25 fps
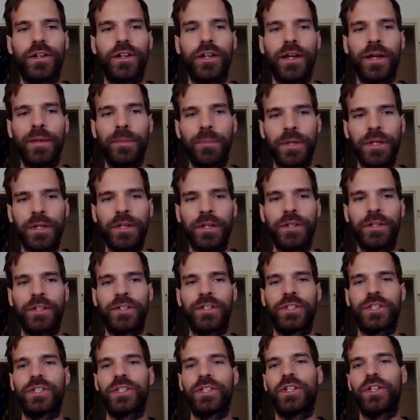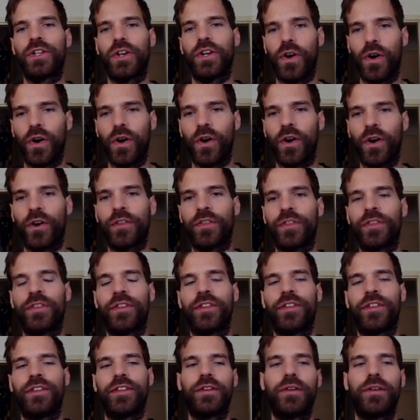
appears on